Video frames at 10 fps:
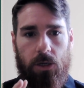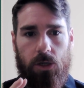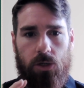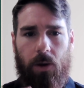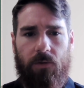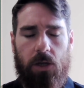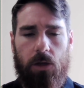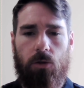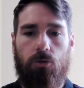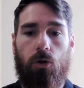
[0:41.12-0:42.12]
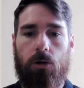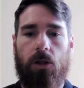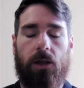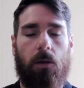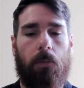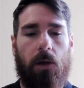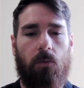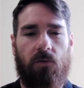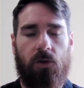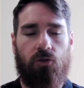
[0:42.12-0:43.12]
So Everton look like they're playing
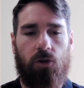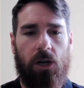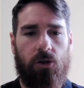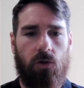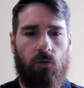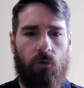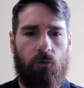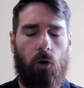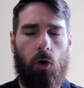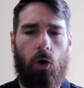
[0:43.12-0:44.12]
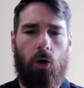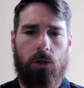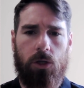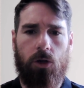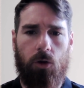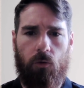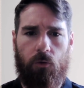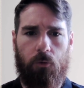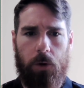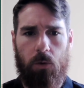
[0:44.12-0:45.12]
with a traditional
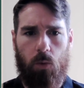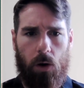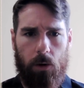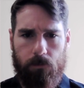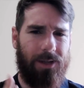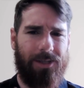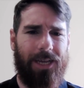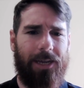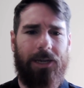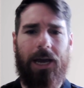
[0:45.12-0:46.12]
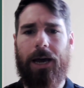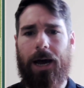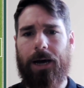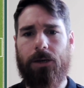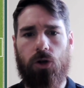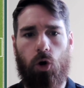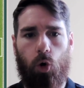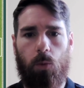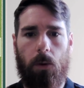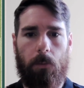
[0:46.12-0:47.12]
4-2-3-1. Digne and
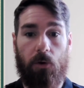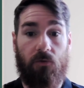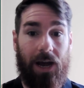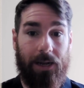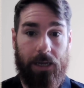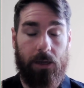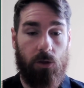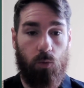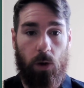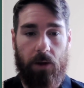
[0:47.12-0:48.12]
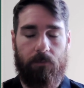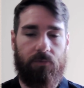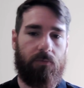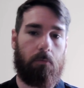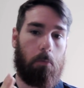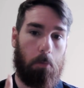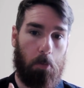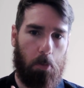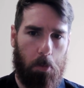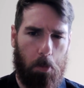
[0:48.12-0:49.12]
Coleman providing the width.
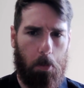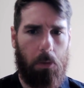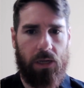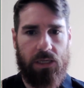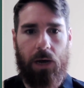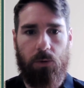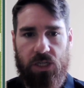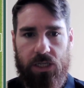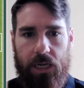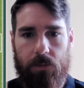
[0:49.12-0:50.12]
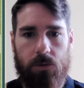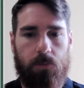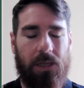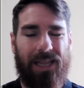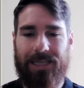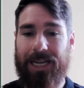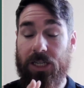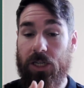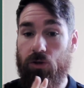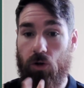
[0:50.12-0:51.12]
That's how it seems, but that's
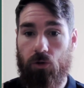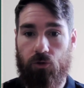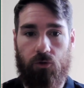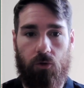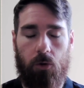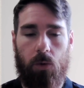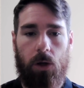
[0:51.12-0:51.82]
actually not true.